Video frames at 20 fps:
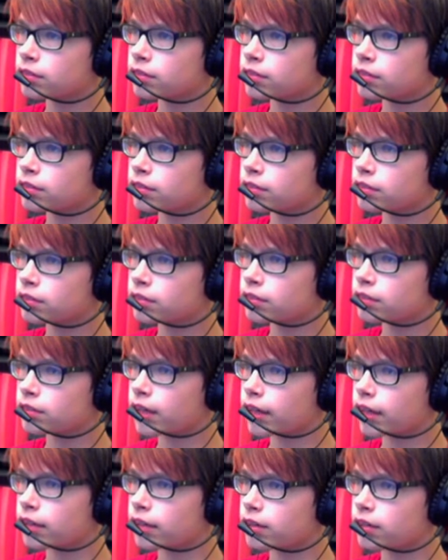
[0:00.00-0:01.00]
do you mean?
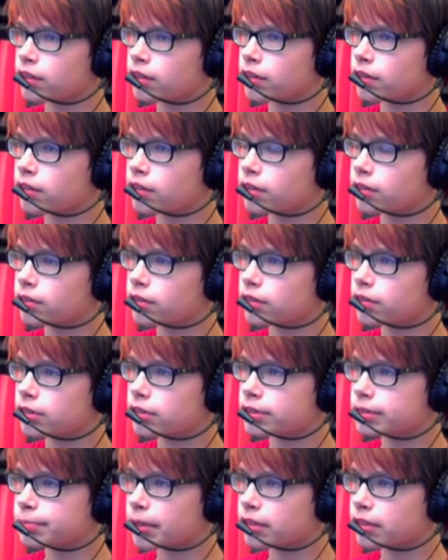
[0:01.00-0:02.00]
Like the
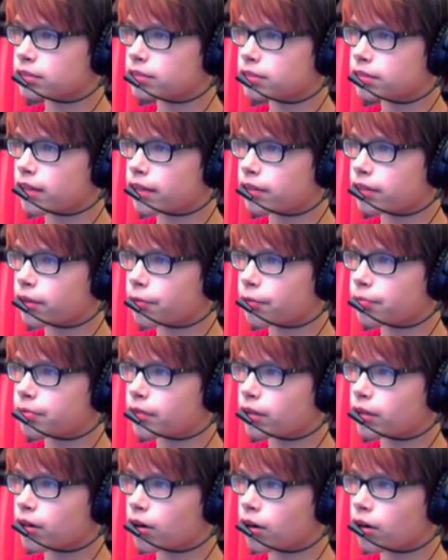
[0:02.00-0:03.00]
the spe- like the
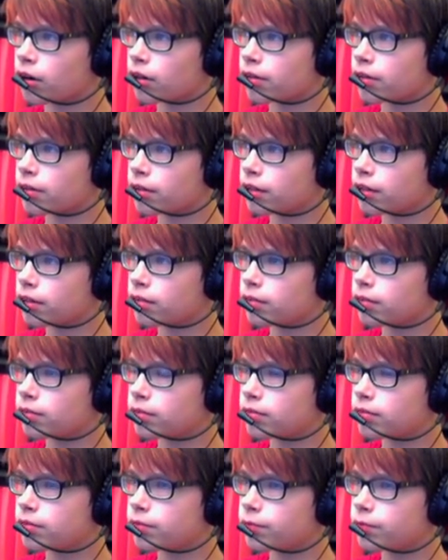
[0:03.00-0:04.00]
the card
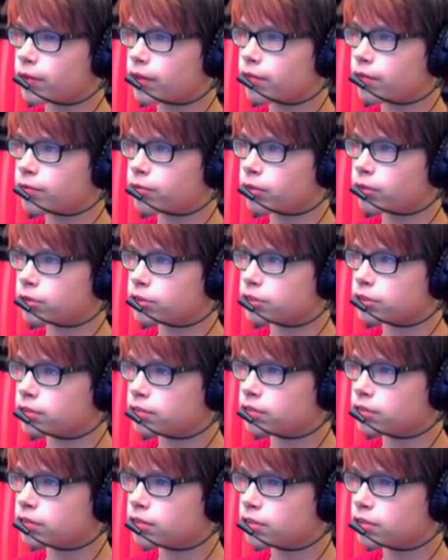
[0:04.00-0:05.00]
in Fate and
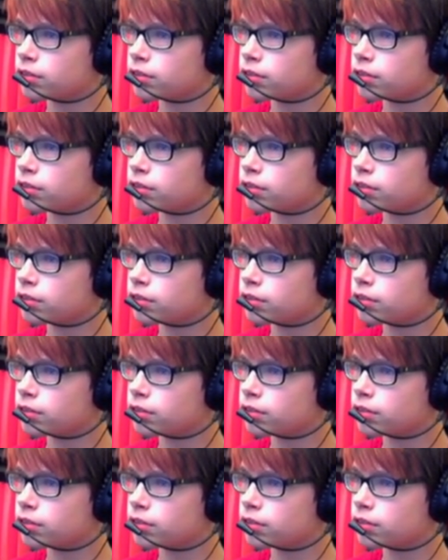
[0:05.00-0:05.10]
Fortune.